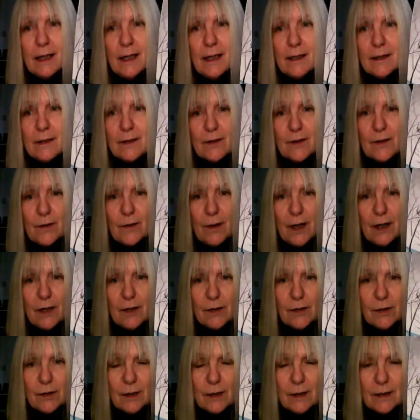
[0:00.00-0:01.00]

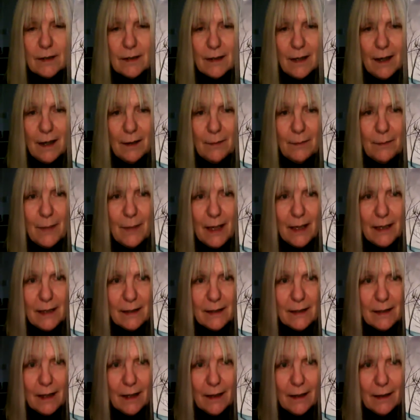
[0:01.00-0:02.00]
Illustration, isn't that
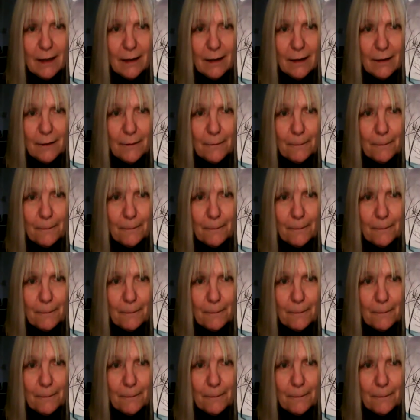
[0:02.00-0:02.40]
amazing?